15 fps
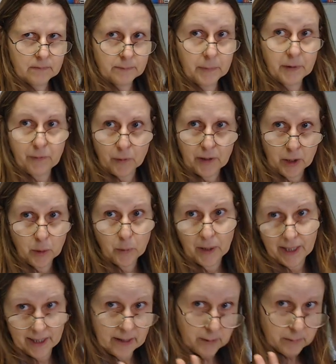before they knew what
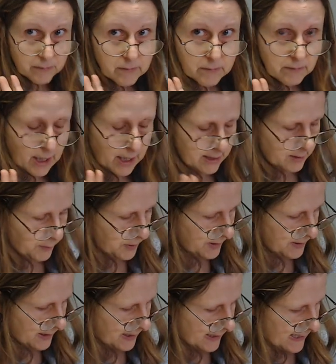hit them, I suppose.
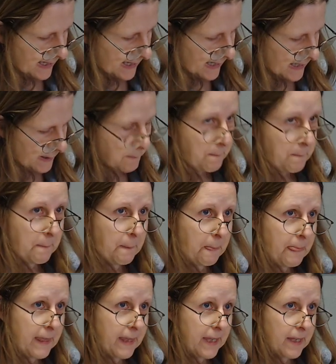Um,
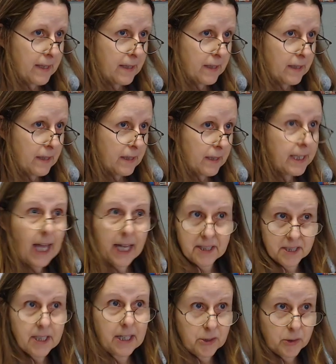
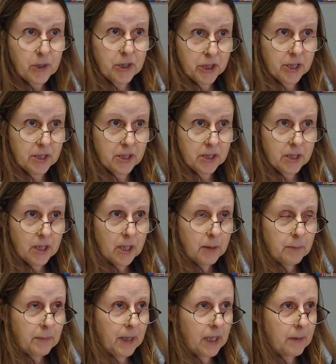yes, as Christians,
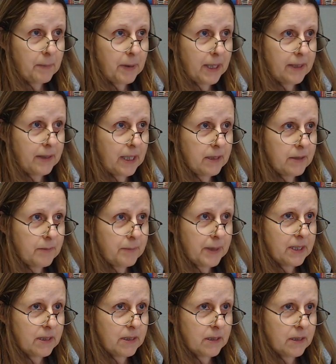but but they but
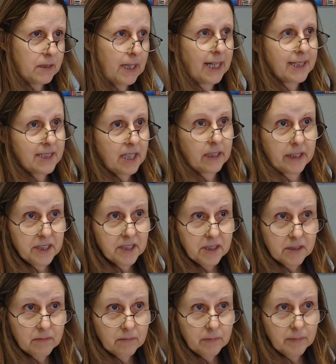not sinless
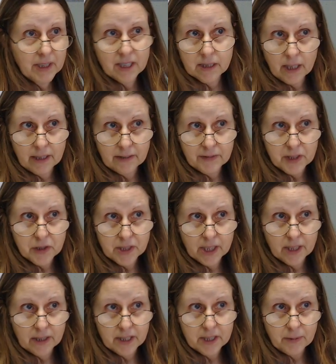because none of us are
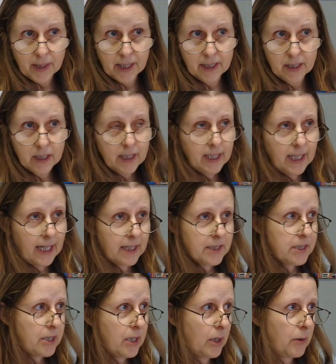sinless, right? And
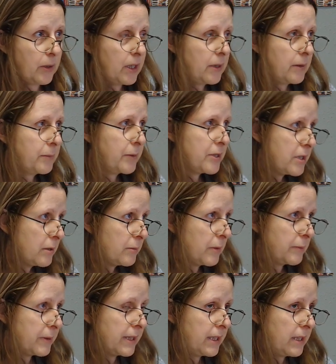so
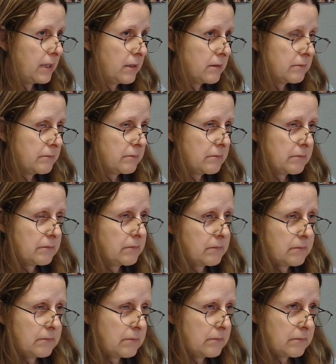presumably
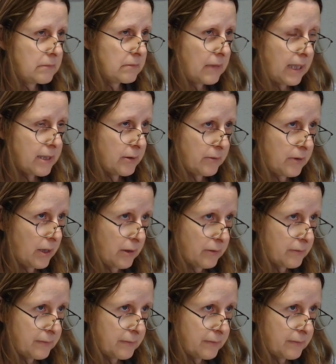I don't know.